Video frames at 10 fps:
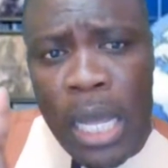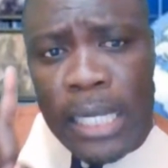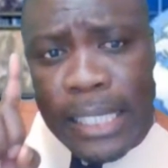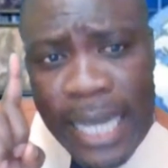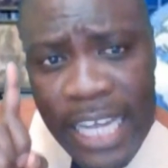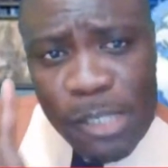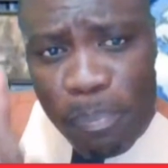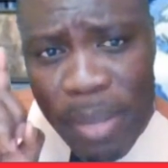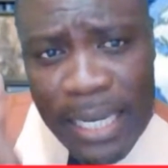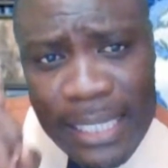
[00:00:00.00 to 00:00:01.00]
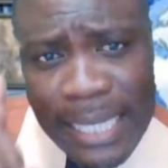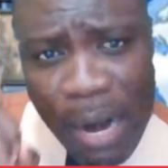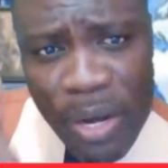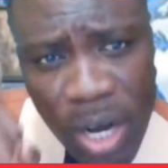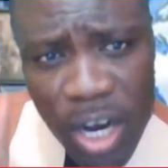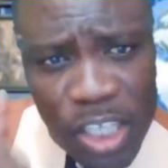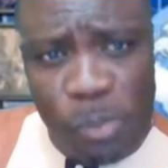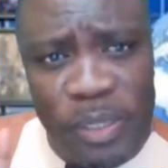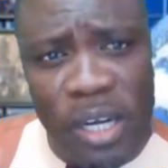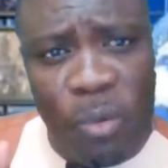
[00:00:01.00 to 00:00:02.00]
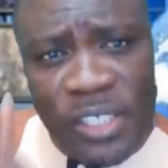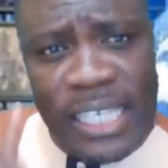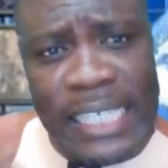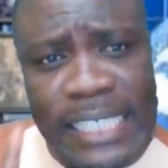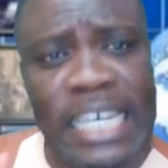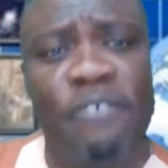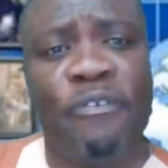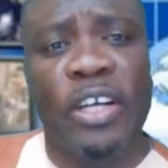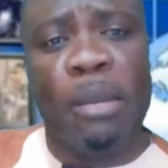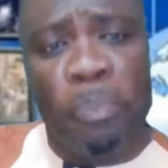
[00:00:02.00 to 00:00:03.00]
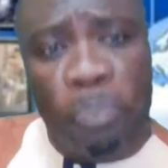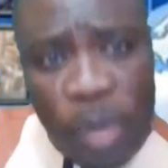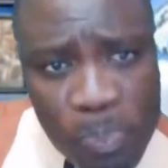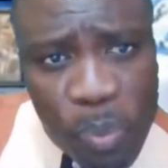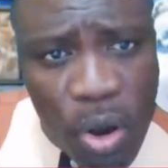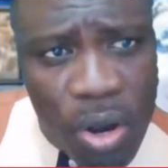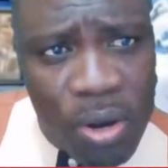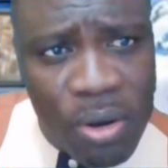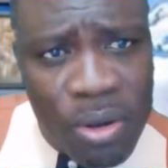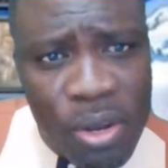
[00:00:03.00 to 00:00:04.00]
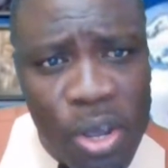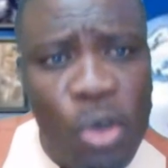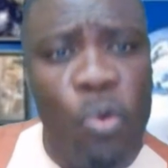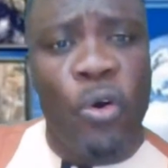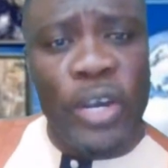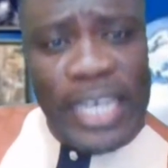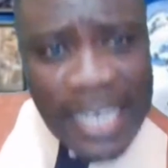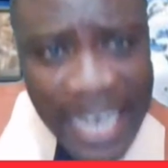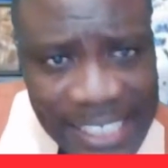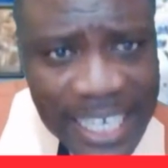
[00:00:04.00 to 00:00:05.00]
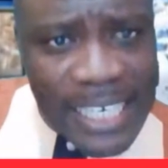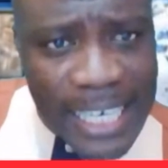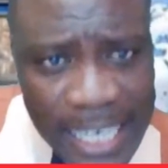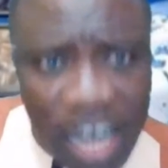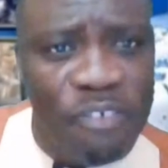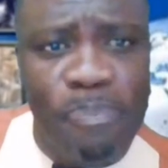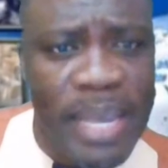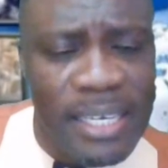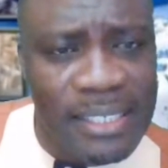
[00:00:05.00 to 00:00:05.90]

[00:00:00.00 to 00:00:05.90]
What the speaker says: This military hospital was intended for the people who elected the government,